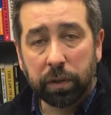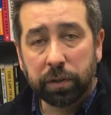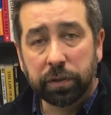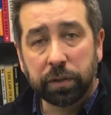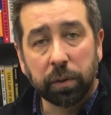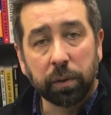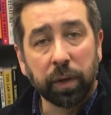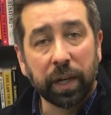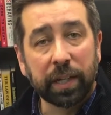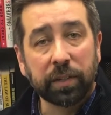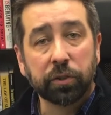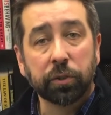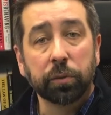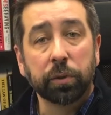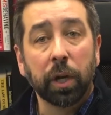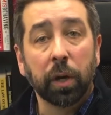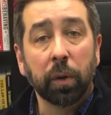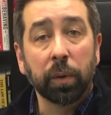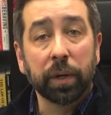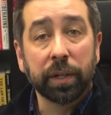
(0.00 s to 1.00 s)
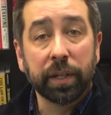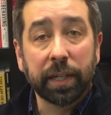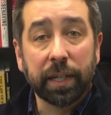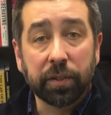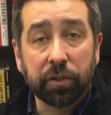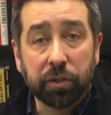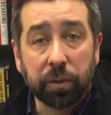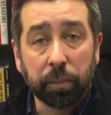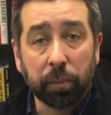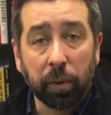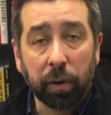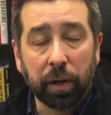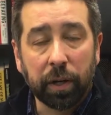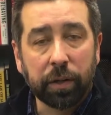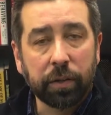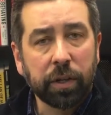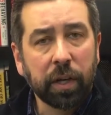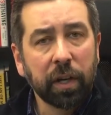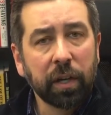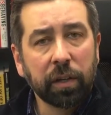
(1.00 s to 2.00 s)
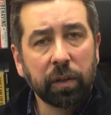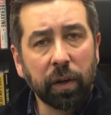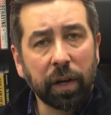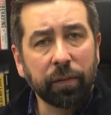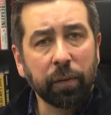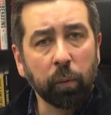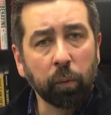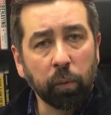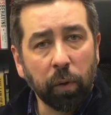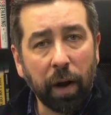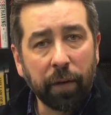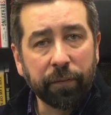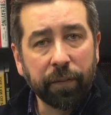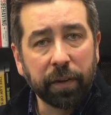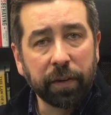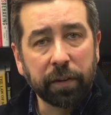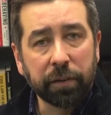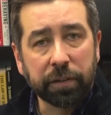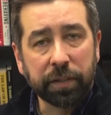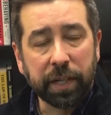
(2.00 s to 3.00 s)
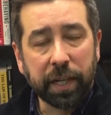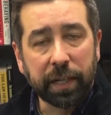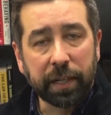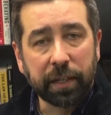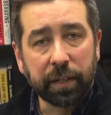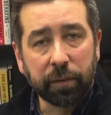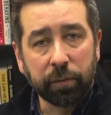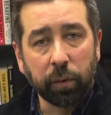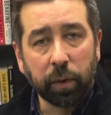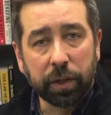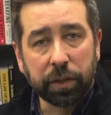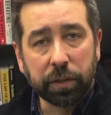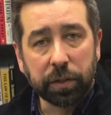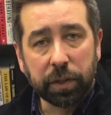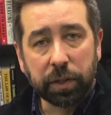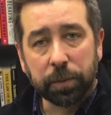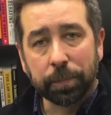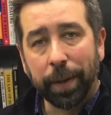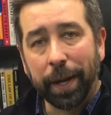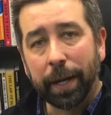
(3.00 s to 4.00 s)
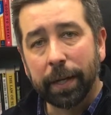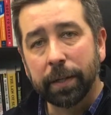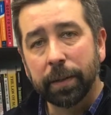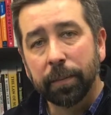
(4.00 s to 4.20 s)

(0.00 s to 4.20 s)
So as you go in to get your mortgage, you'll have a rough understanding of what to expect.